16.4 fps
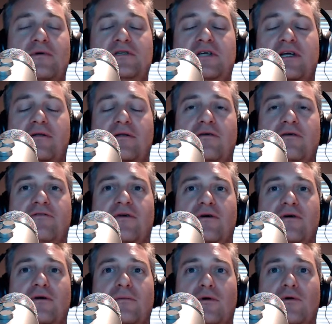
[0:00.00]
particularly
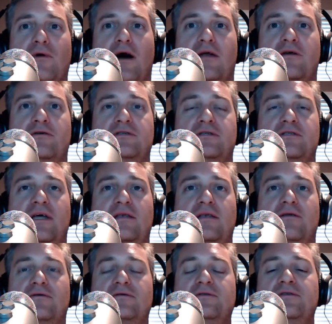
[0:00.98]
for Marauders and
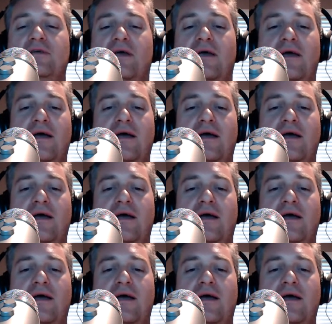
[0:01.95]
Sentinels.